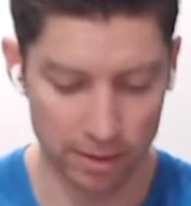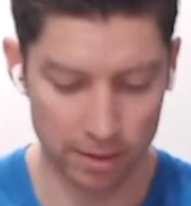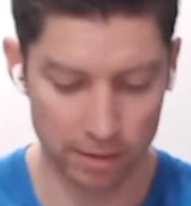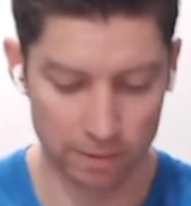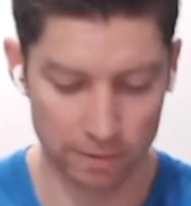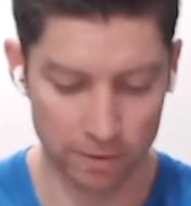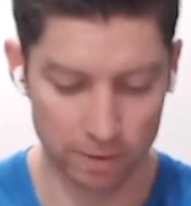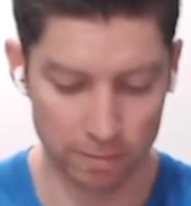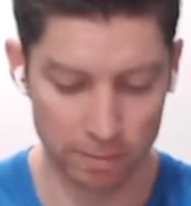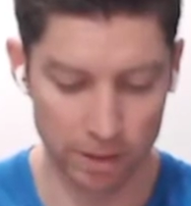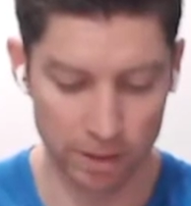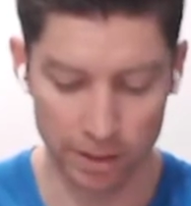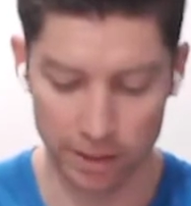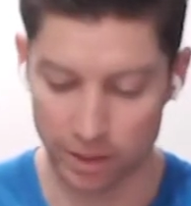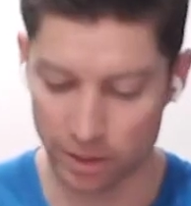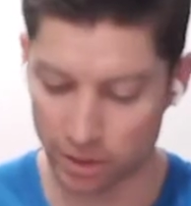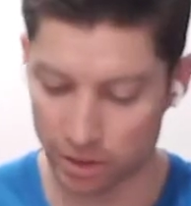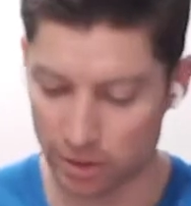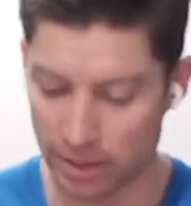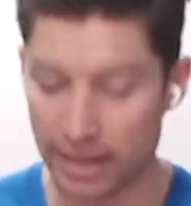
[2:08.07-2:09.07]
for
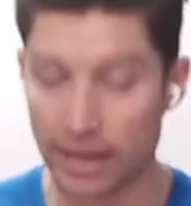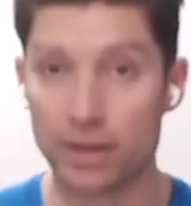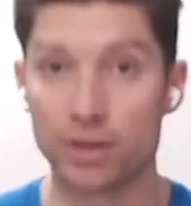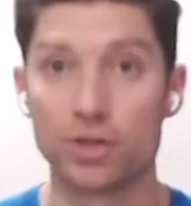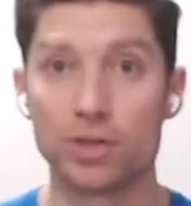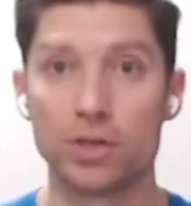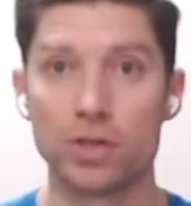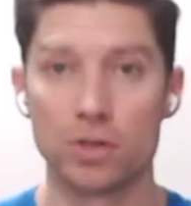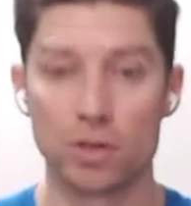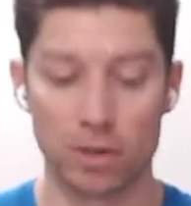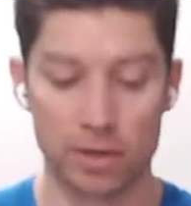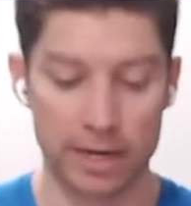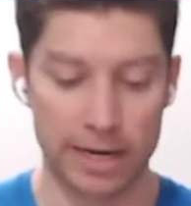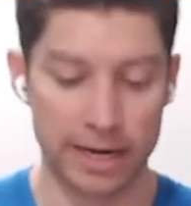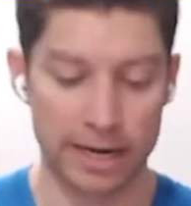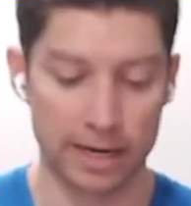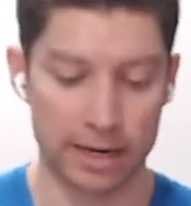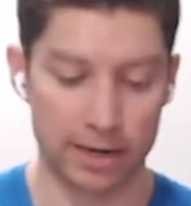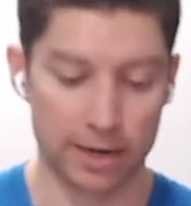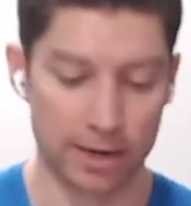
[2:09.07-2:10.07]
milliliters. So I had
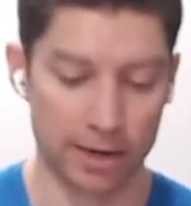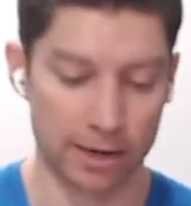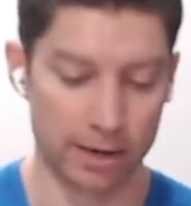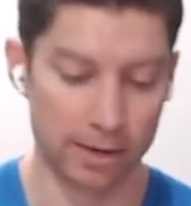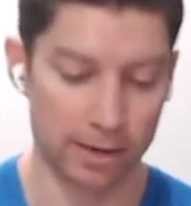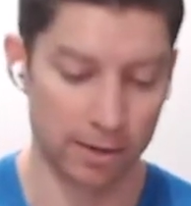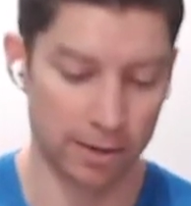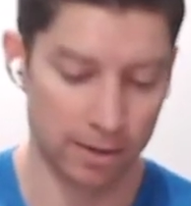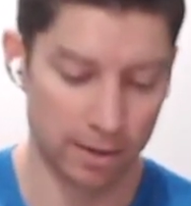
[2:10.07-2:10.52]
209 on here.